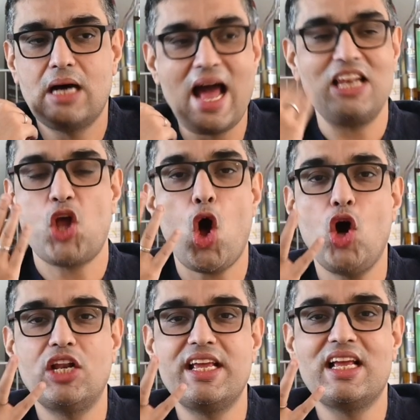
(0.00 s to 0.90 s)

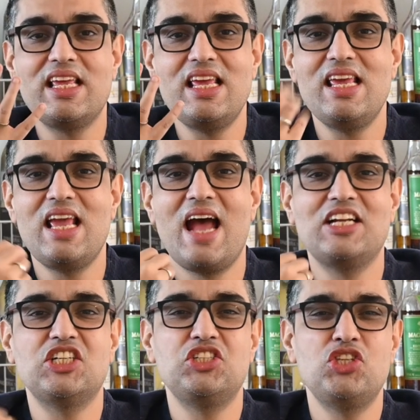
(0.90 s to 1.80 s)
alcoholic-y
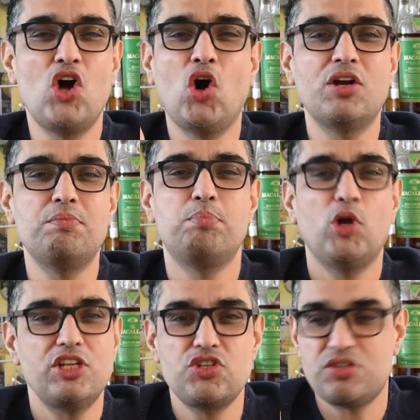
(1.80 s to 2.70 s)
and a
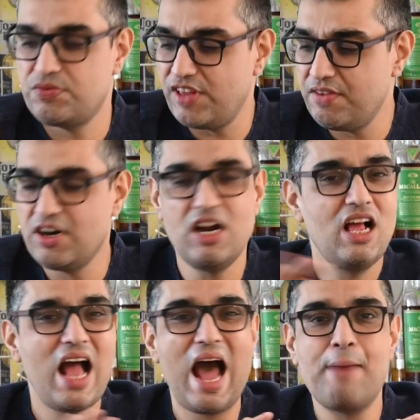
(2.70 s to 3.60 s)
non-polished flavor?
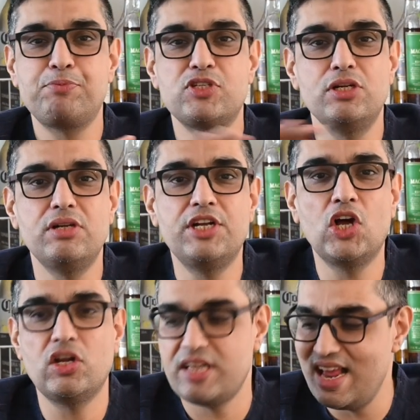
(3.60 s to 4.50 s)
Absolutely
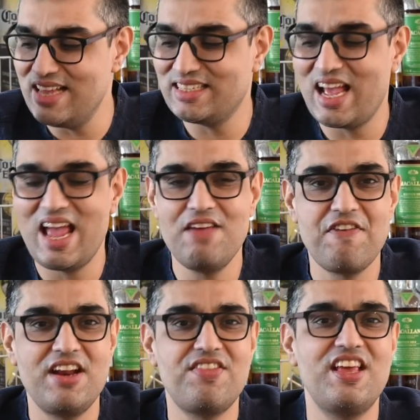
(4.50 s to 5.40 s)
not. It is, if
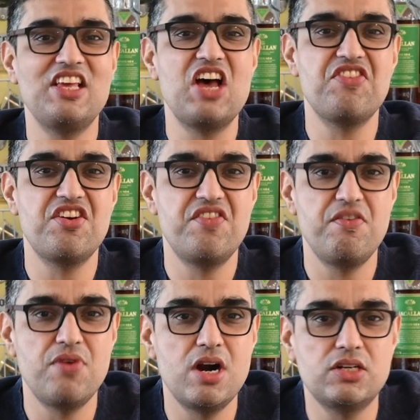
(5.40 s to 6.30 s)
anything, the
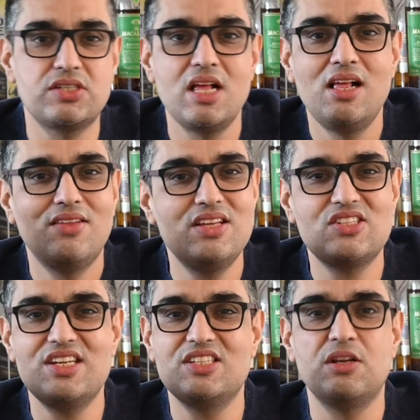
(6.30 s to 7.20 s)
reverse. This
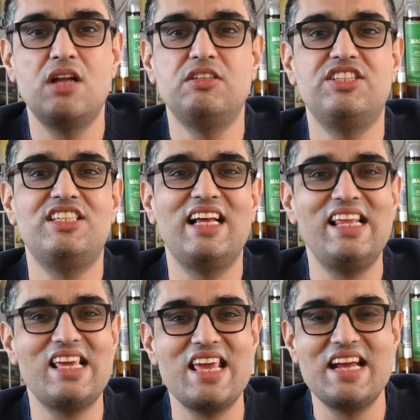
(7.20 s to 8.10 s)
is a
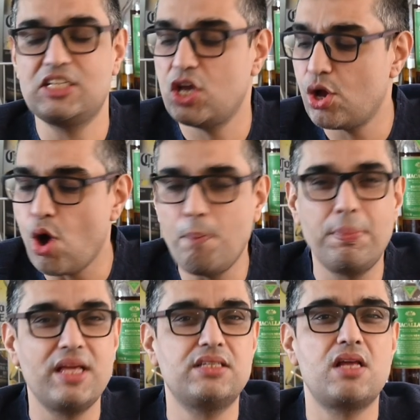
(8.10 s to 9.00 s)
delicate,
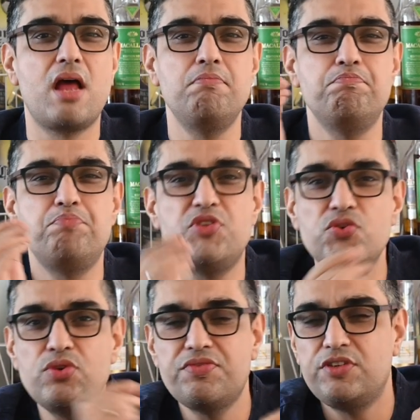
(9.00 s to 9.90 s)
complex, and
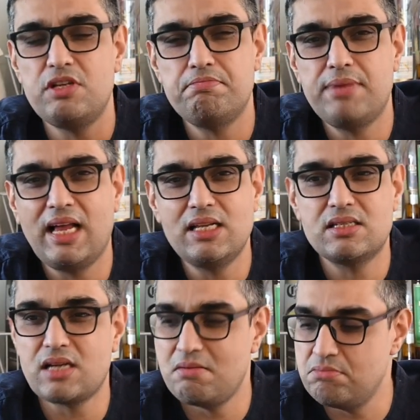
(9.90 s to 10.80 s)
beautifully
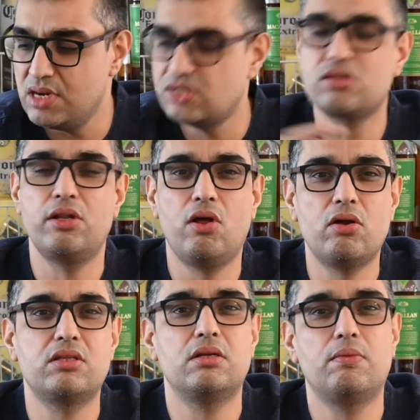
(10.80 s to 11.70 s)
balanced. I must
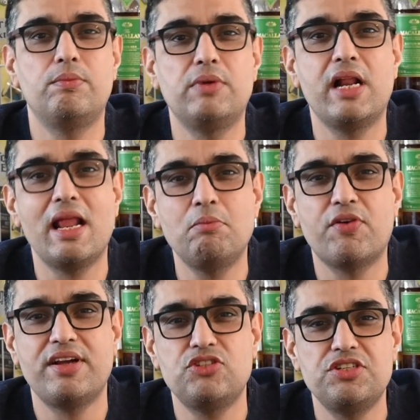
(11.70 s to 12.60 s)
laud the
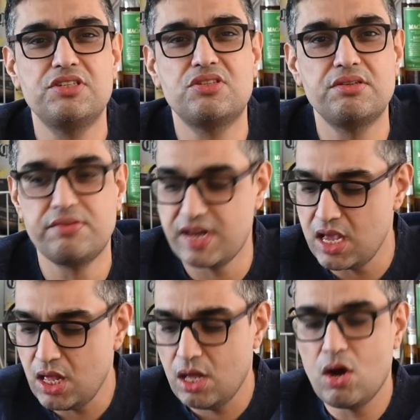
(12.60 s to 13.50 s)
Glenmorangie Distillery
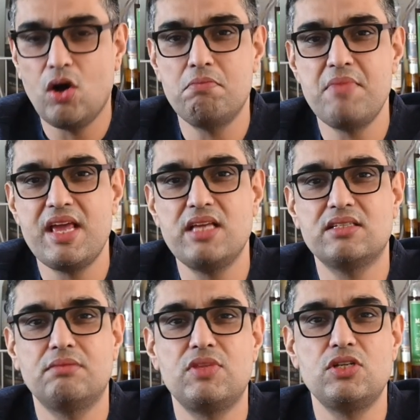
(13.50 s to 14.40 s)
on making
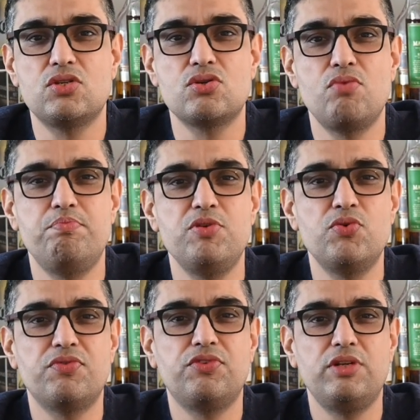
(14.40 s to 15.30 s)
something so
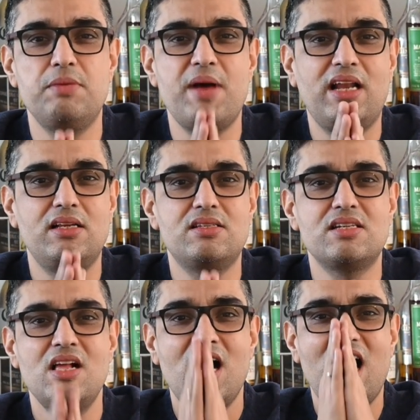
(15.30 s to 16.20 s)
beautifully
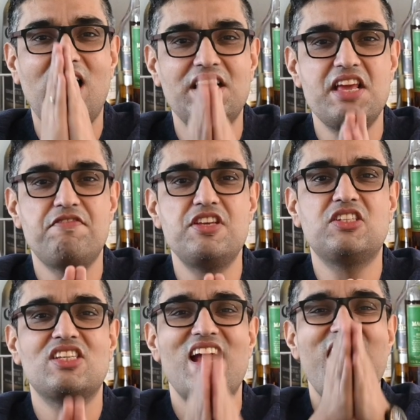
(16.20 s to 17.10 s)
balanced. I'll give
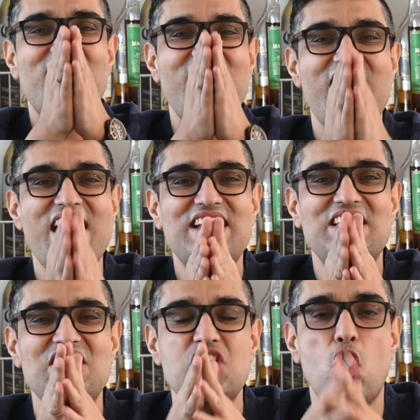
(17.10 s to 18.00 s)
this an
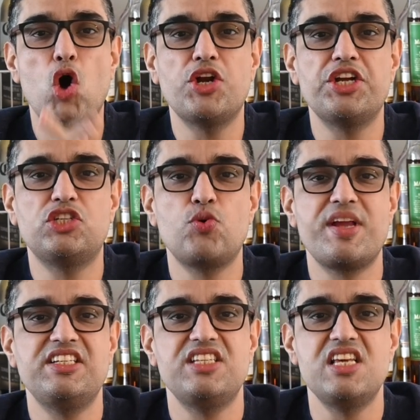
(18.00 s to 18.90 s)
18 on
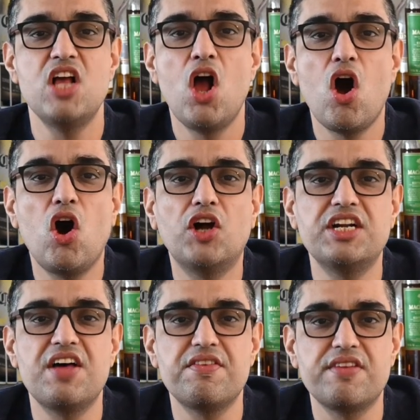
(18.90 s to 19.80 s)
20 on
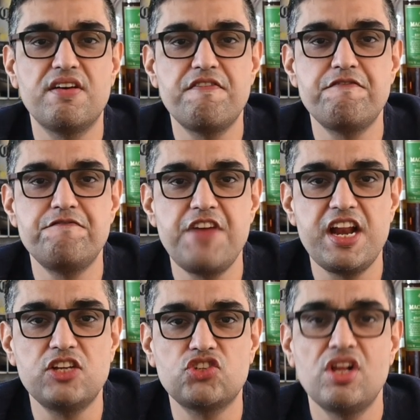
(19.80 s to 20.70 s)
the
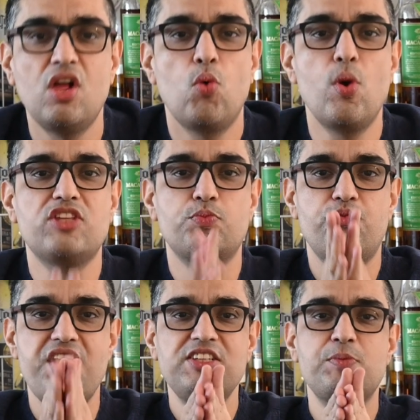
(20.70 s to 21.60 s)
finish, which
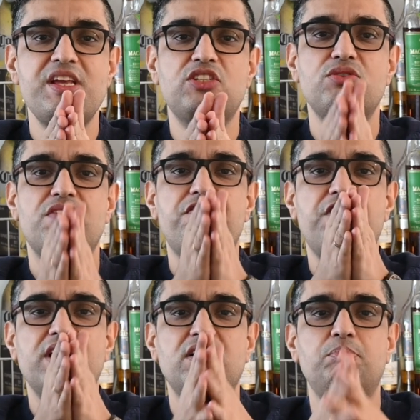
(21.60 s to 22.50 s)
brings me to the
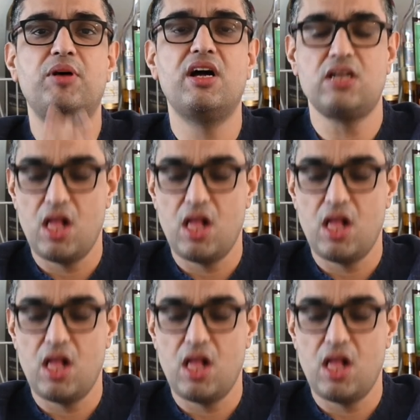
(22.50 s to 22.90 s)
final part.